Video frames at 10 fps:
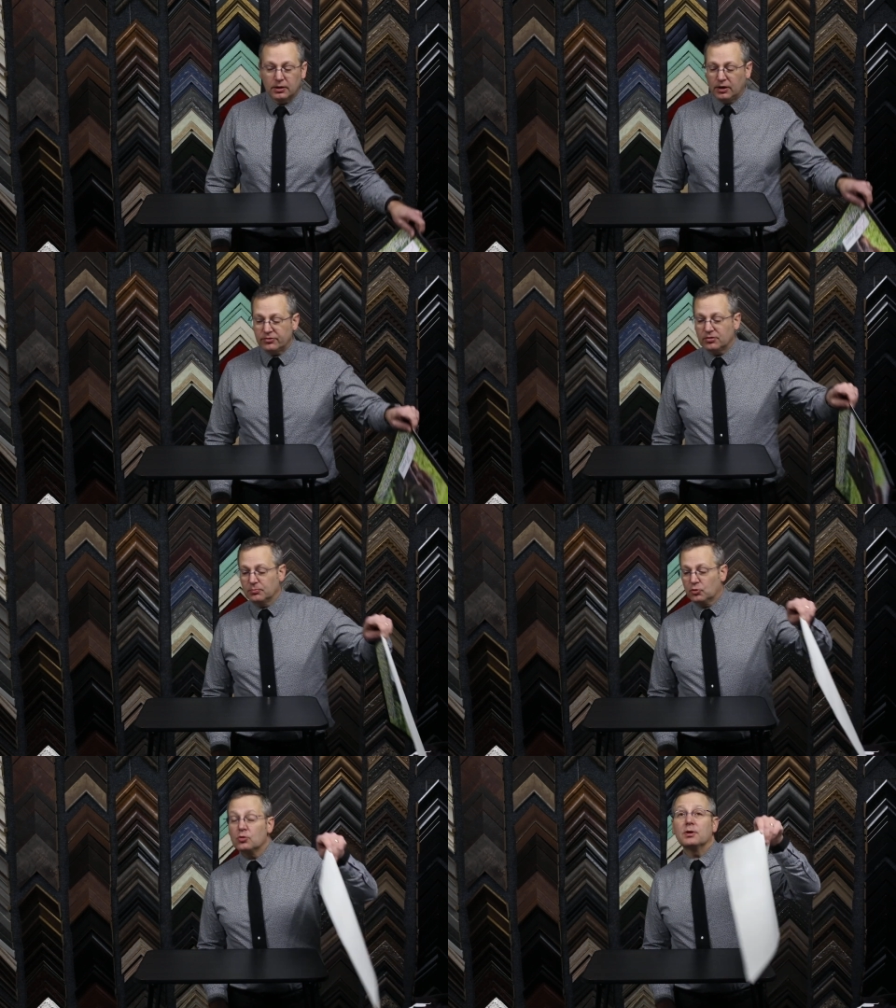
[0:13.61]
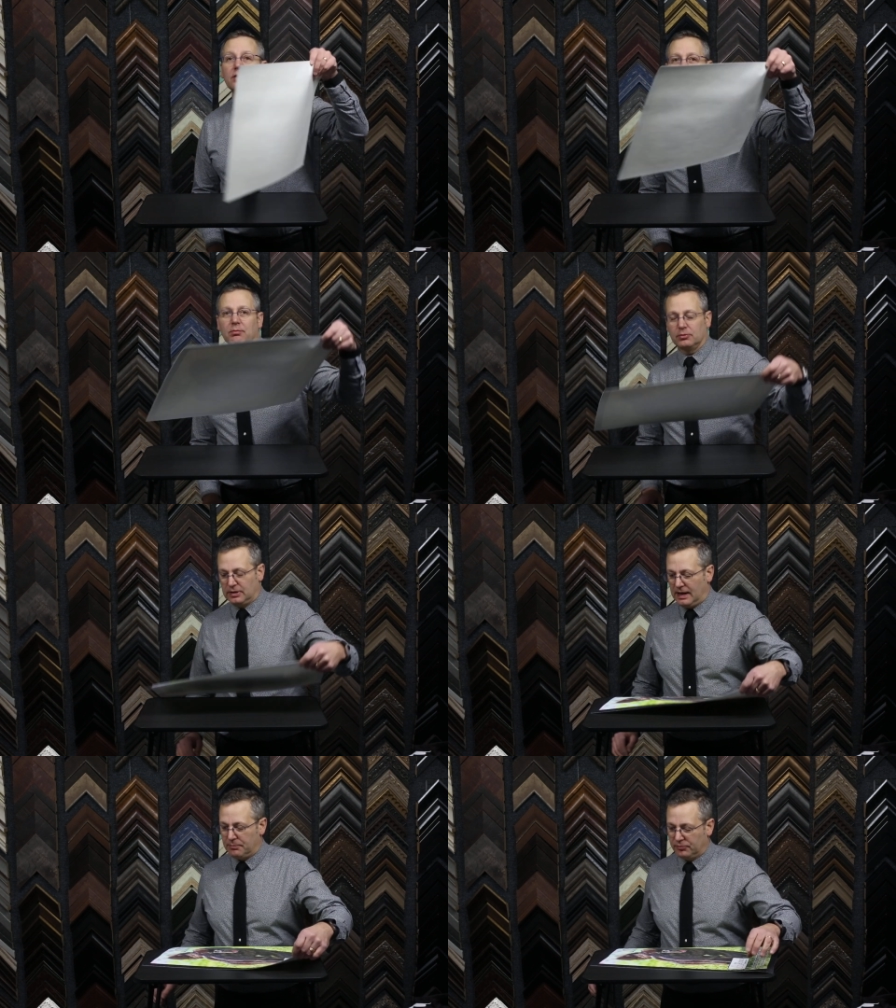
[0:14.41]
custom grooming
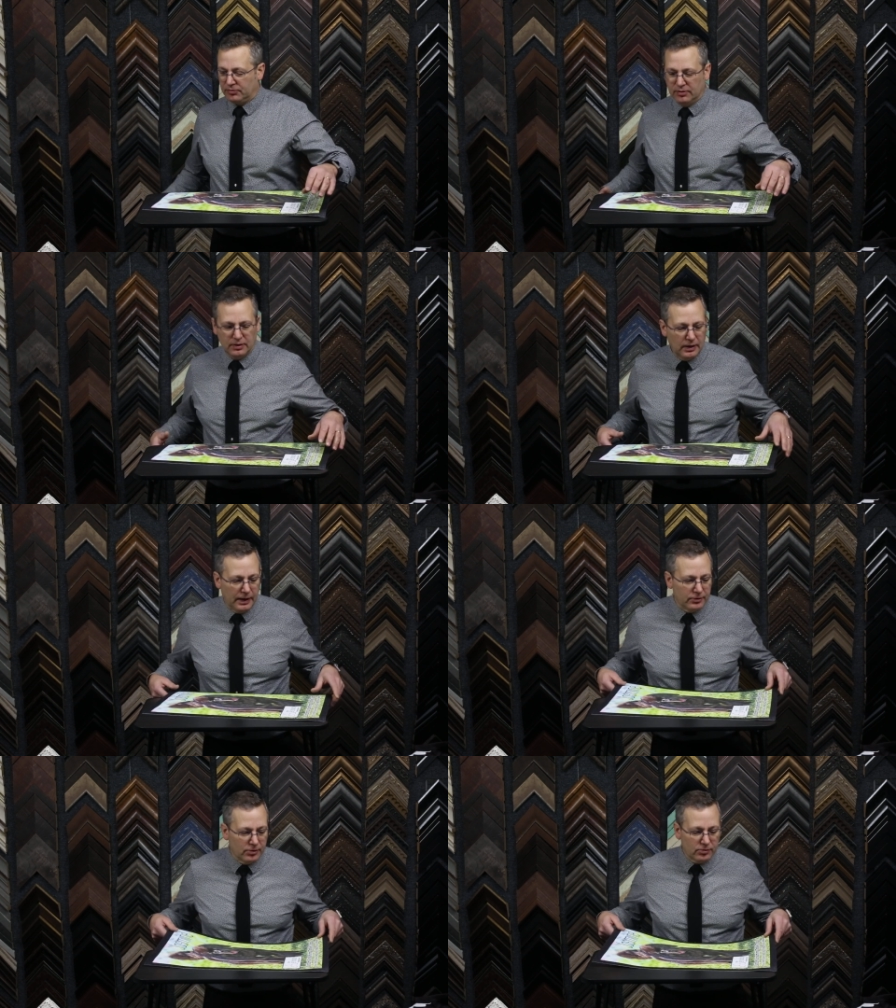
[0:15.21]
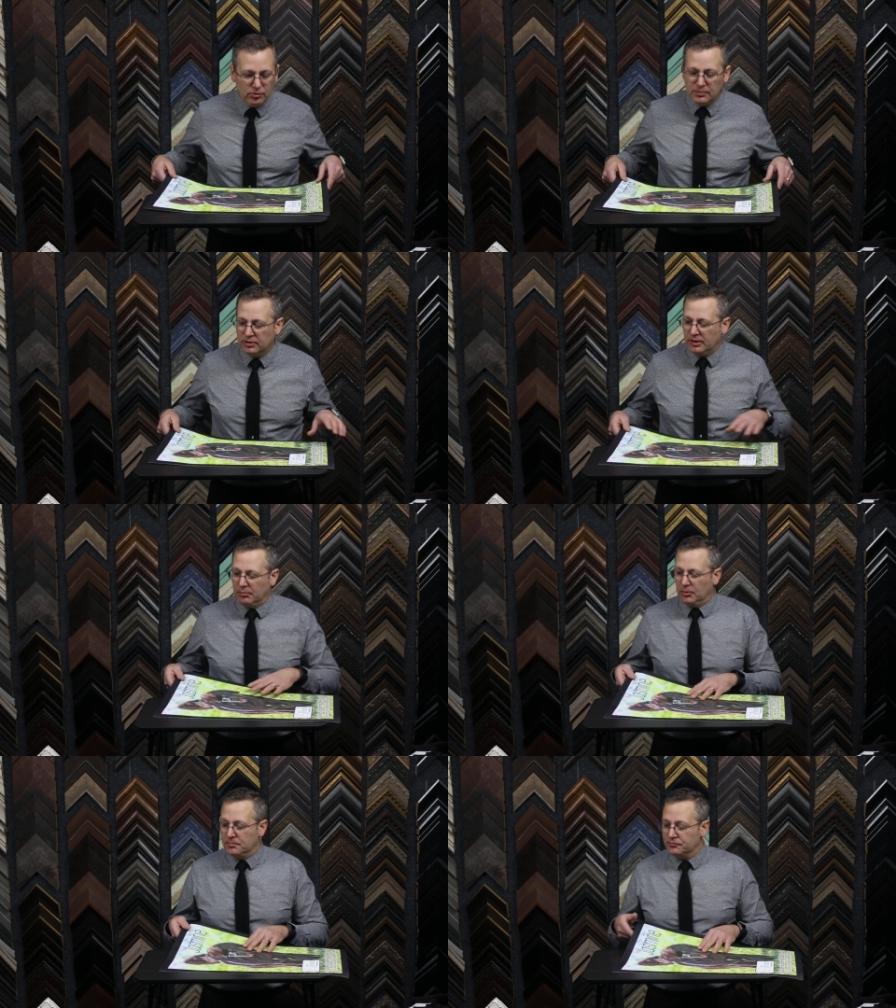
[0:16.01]
tabletops on your grooming table.